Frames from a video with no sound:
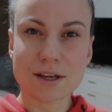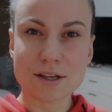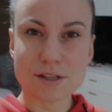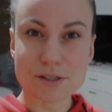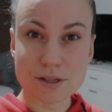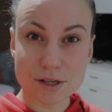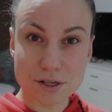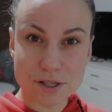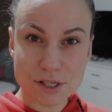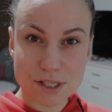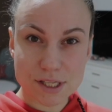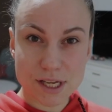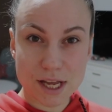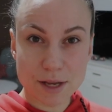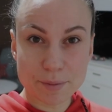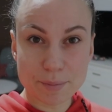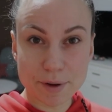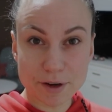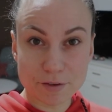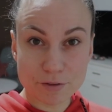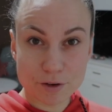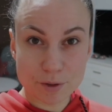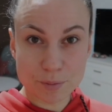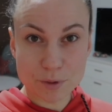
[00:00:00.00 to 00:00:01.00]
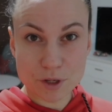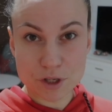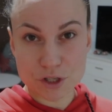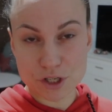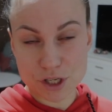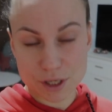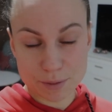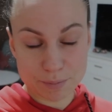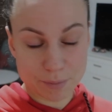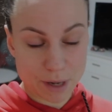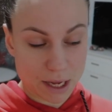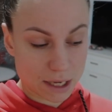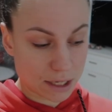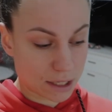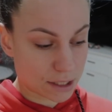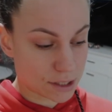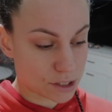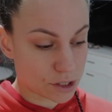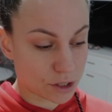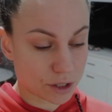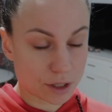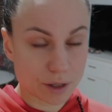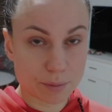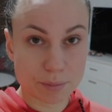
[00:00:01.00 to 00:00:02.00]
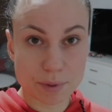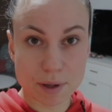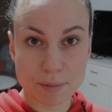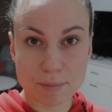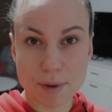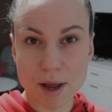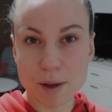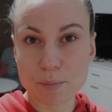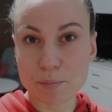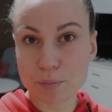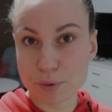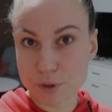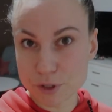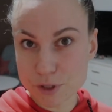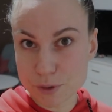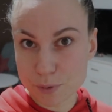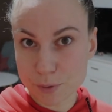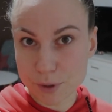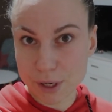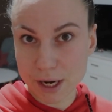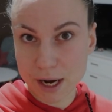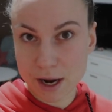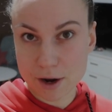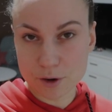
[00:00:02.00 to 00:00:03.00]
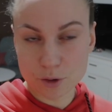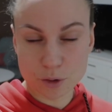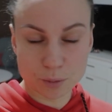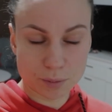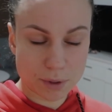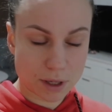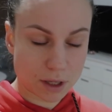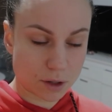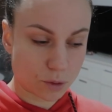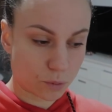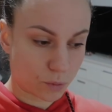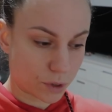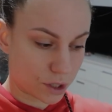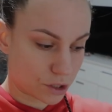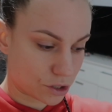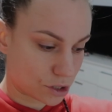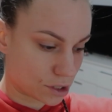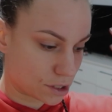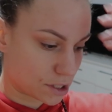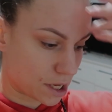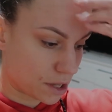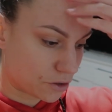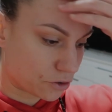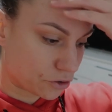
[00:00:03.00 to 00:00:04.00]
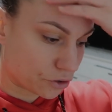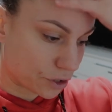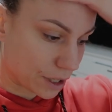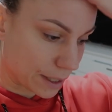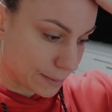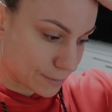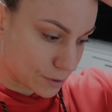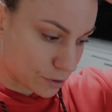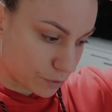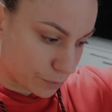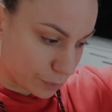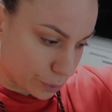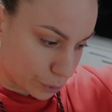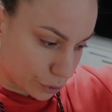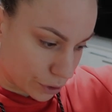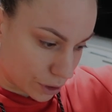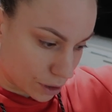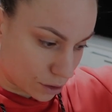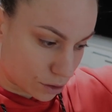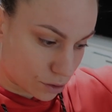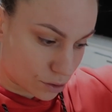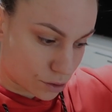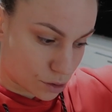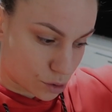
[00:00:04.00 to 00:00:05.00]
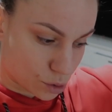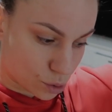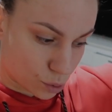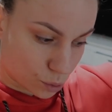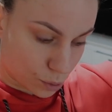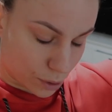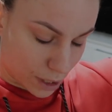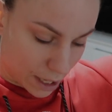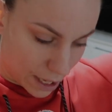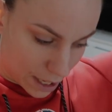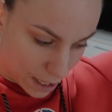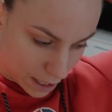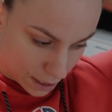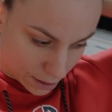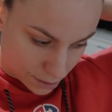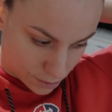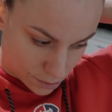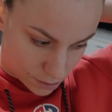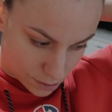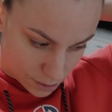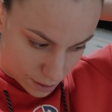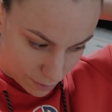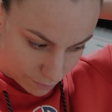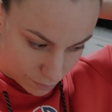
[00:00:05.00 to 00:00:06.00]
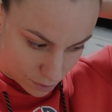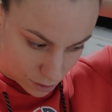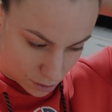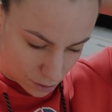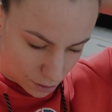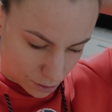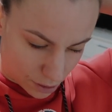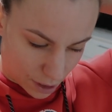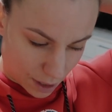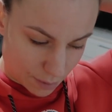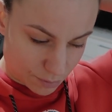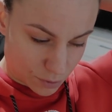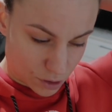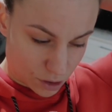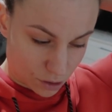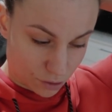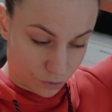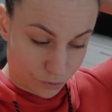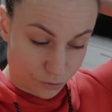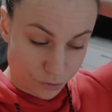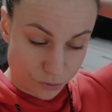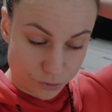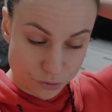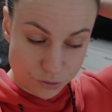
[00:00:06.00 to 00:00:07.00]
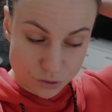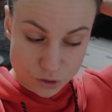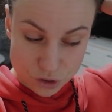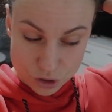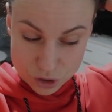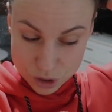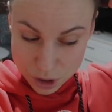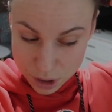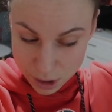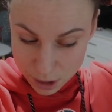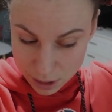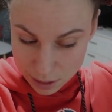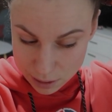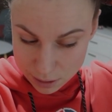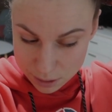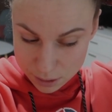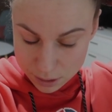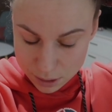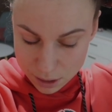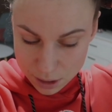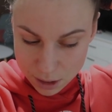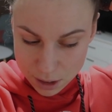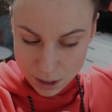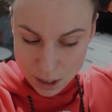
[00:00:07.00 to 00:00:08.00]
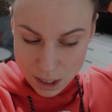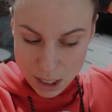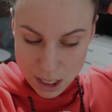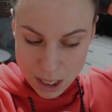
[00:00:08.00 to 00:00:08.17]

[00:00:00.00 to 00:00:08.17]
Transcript: So I just got back from the gym, and that's gonna be my post-workout meal, which is 100 grams of potatoes, 2 eggs, 70 grams of chicken,